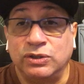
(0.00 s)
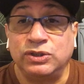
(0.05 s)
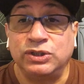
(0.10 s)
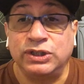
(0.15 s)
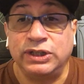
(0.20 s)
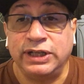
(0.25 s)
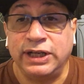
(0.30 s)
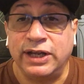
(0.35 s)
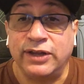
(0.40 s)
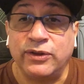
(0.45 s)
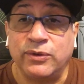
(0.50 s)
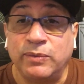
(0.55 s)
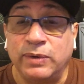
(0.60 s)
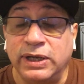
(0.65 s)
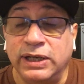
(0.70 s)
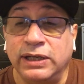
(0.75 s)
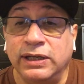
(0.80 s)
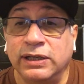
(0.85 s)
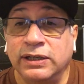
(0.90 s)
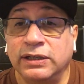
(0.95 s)
to the other
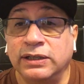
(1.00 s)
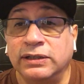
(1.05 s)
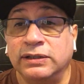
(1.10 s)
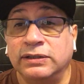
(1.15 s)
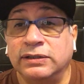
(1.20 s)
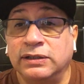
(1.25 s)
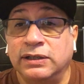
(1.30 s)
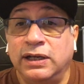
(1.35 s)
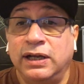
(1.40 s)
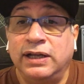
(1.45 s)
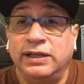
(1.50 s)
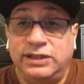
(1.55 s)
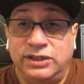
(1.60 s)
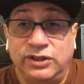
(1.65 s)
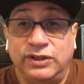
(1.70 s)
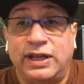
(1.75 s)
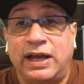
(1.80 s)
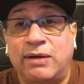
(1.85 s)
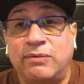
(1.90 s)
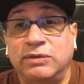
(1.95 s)
one
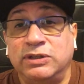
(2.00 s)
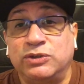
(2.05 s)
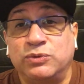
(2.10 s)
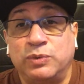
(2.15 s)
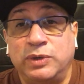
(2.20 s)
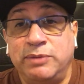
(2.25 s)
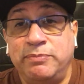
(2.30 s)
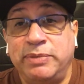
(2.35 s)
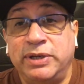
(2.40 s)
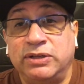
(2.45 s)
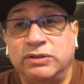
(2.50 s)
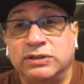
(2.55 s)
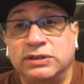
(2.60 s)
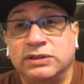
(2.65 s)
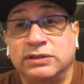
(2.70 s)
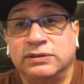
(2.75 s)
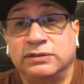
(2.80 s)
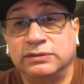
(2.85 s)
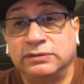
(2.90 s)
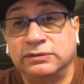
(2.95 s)
until that one's rebuilt.